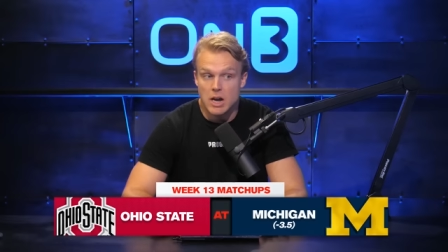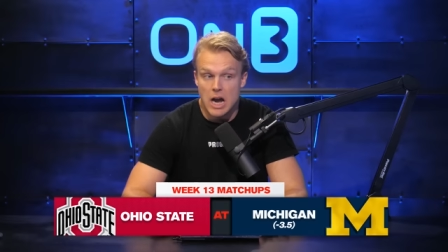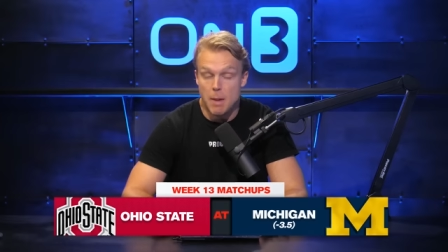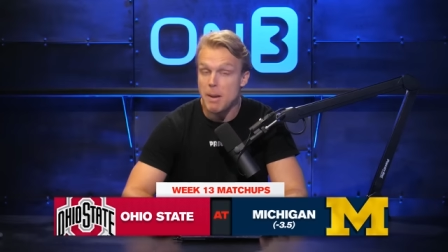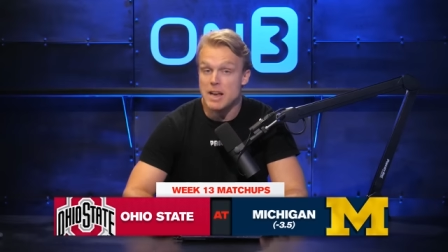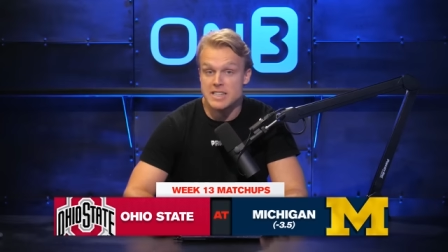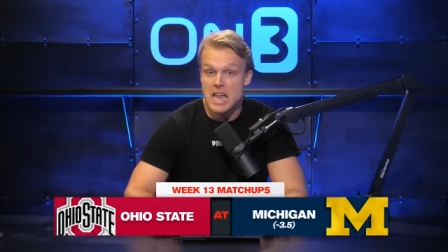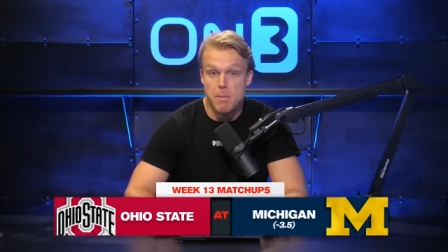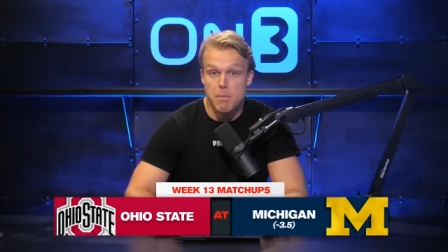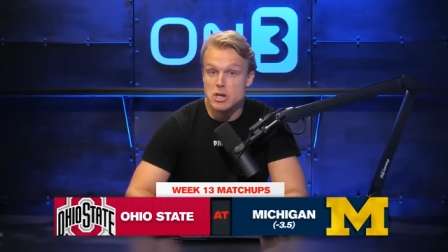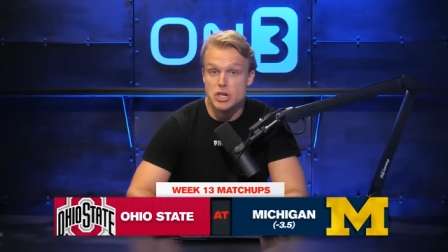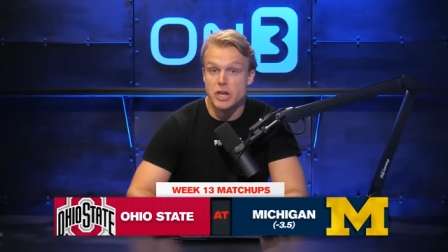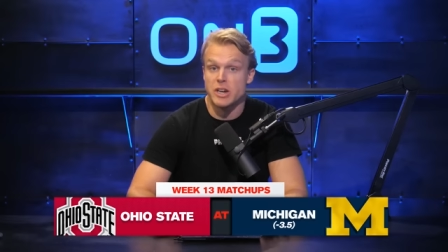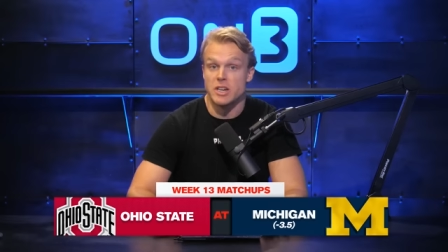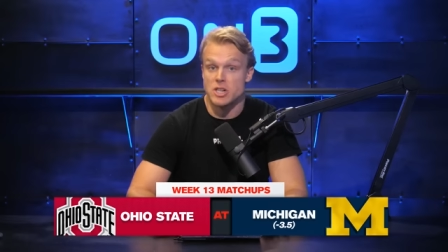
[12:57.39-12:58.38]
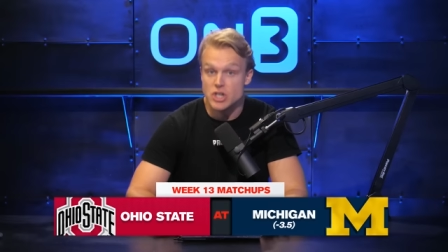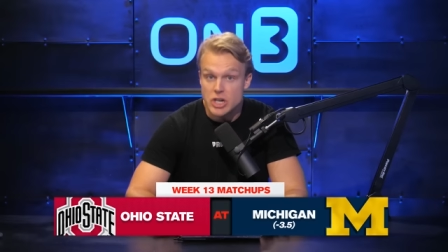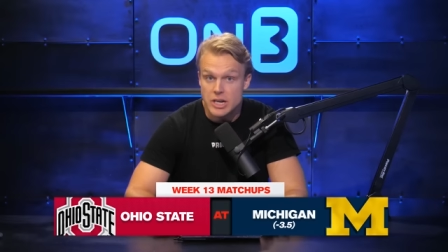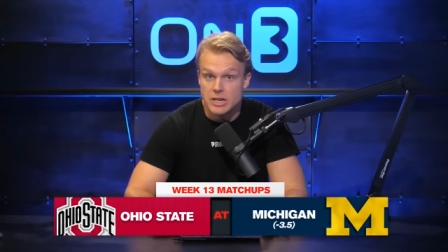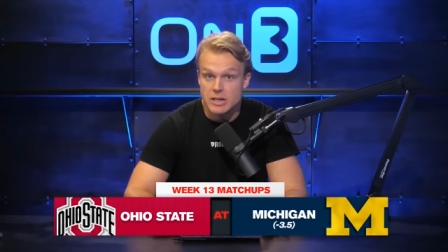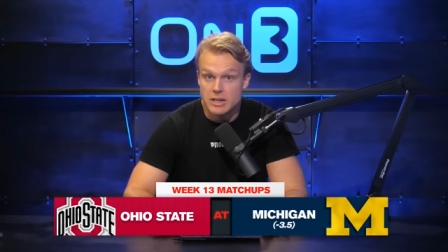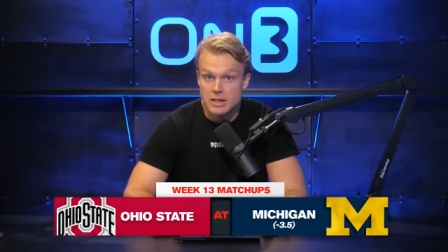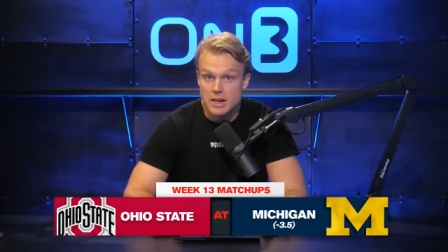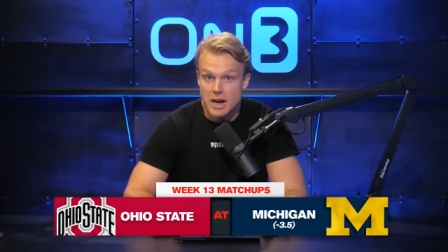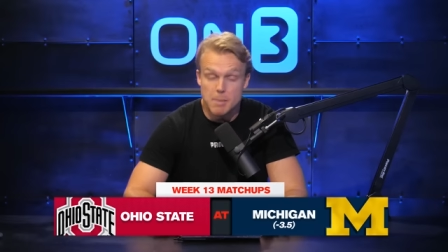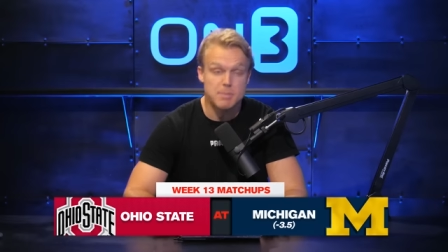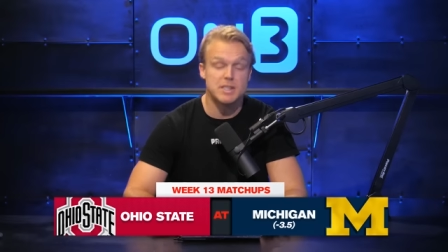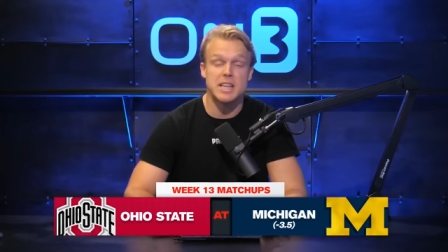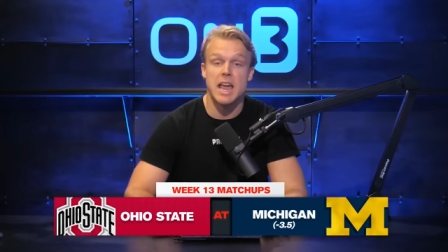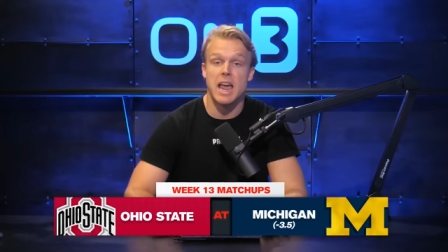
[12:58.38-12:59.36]
I'm not saying Michigan didn't cheat. I'm
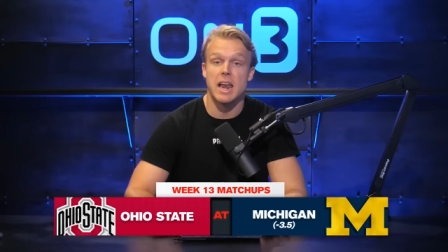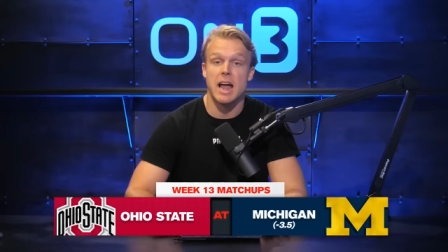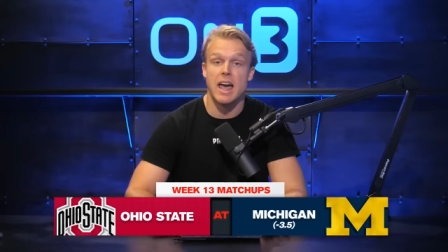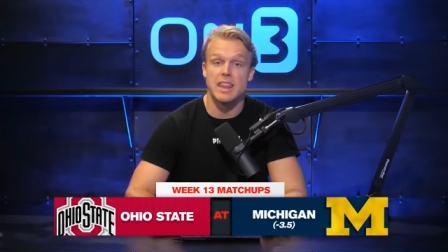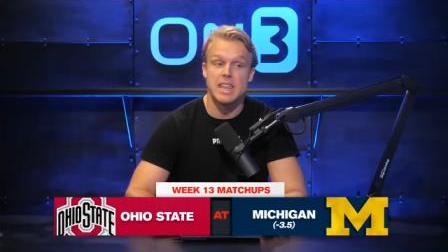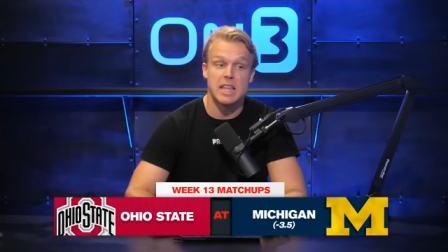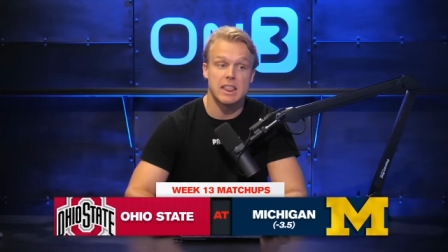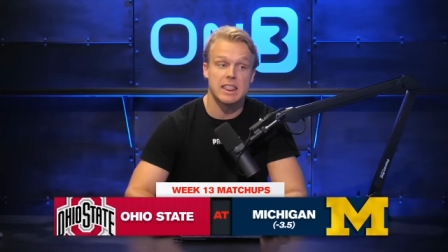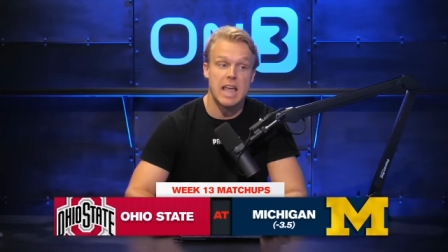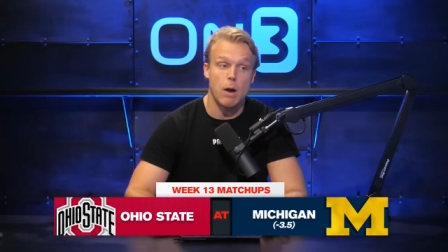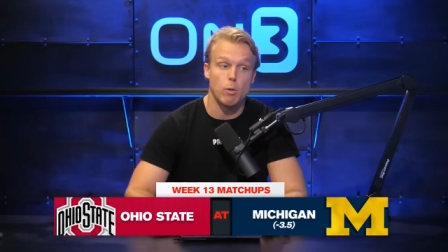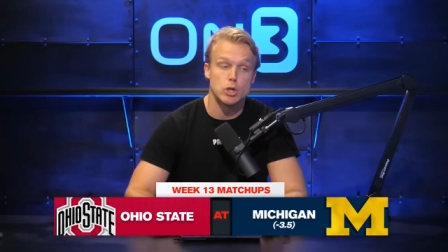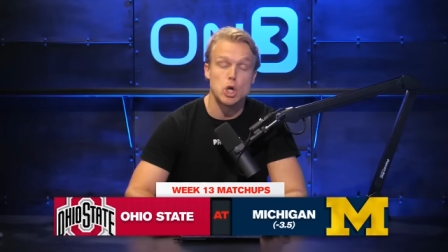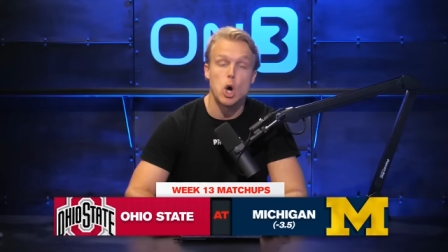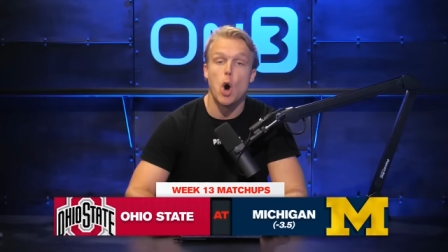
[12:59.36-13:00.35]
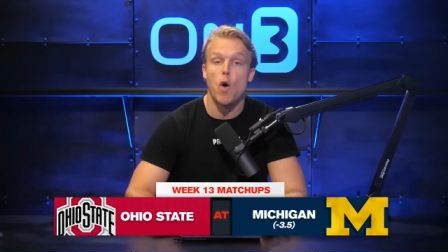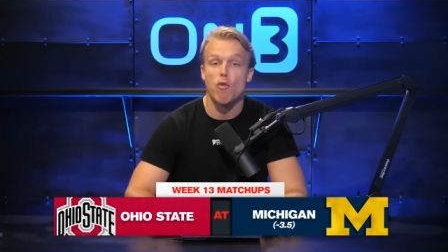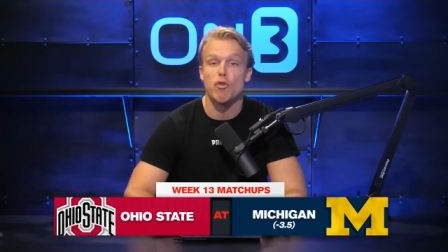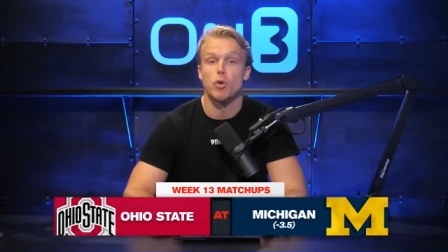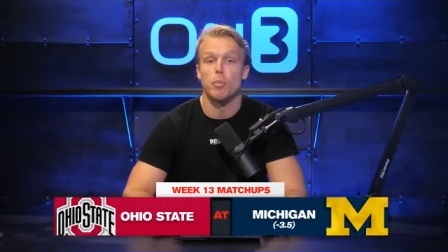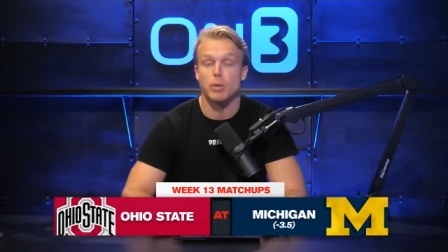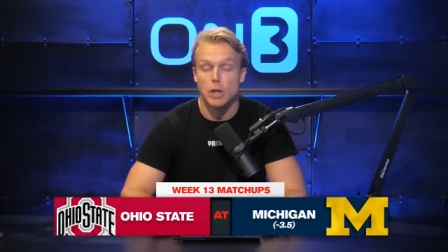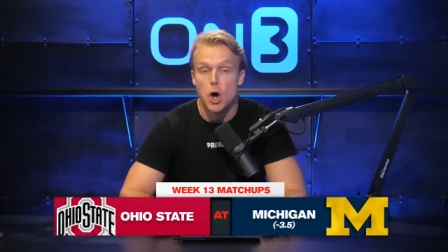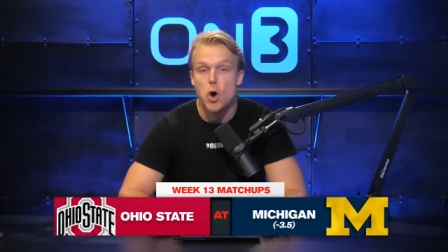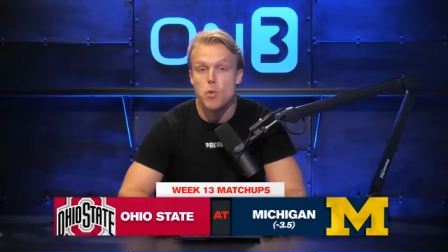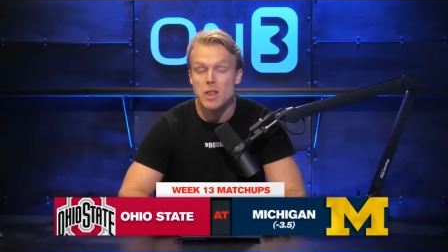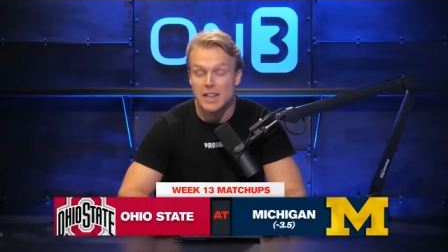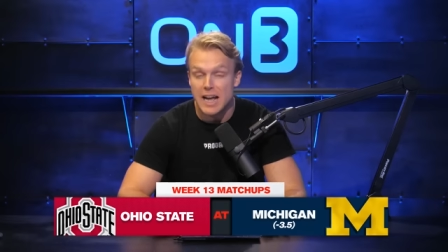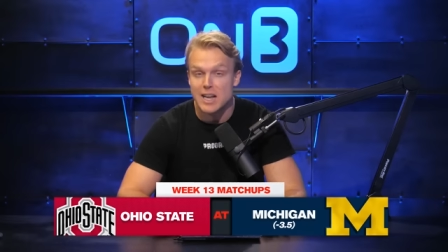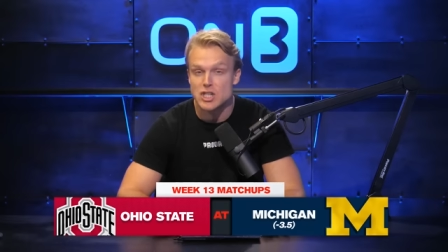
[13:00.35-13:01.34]
saying I think that was overblown
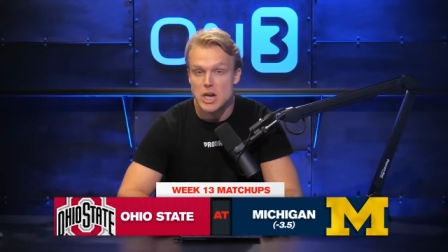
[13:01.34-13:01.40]
the last